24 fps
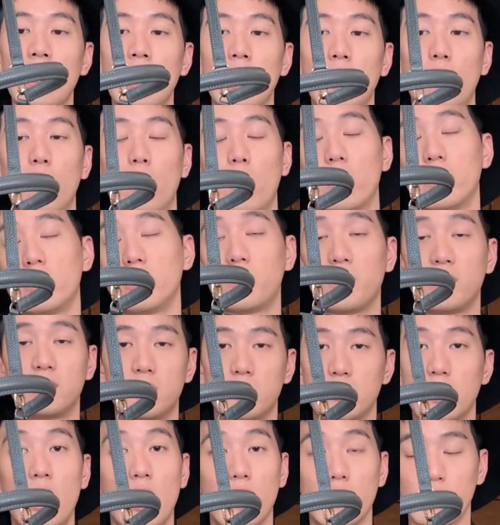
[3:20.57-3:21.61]
or it depends
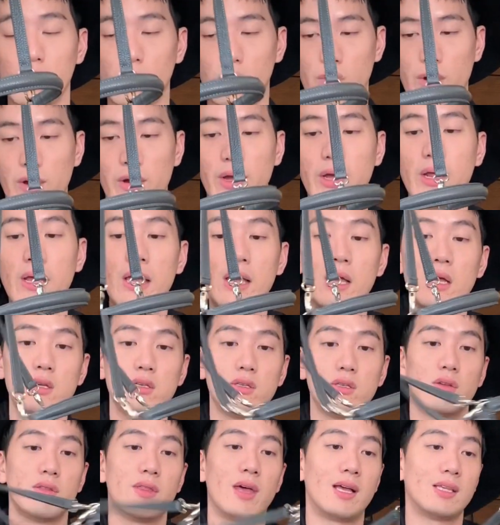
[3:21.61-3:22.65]
on how you wear it.
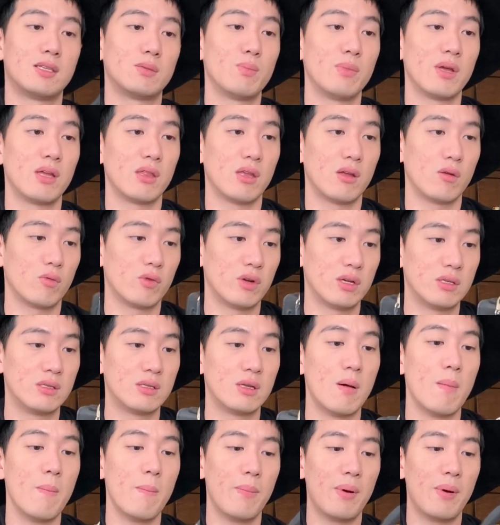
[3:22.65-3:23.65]
So that's mainly the reason.